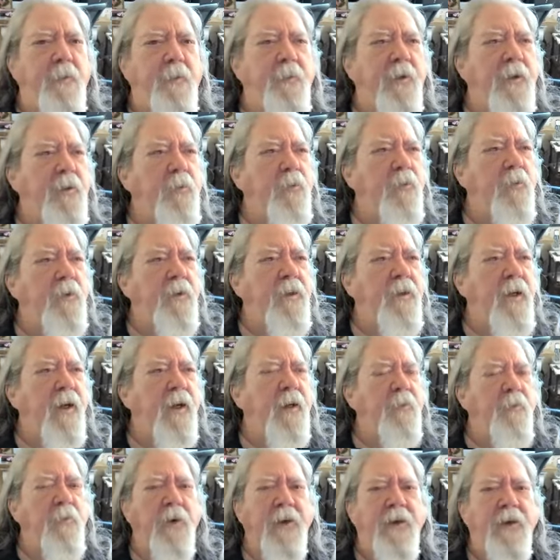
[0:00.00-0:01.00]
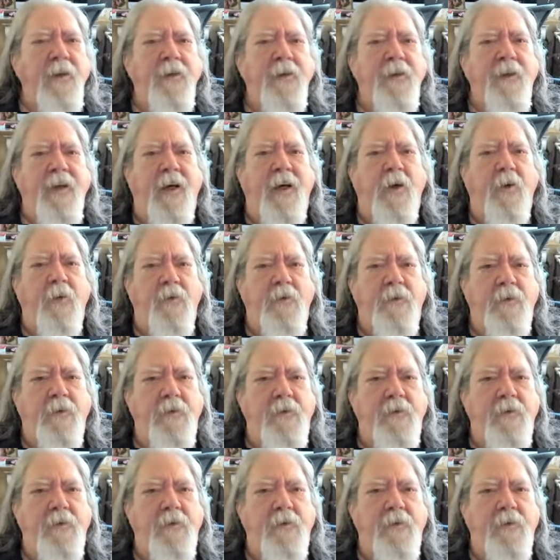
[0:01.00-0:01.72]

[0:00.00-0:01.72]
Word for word: but we got rained out.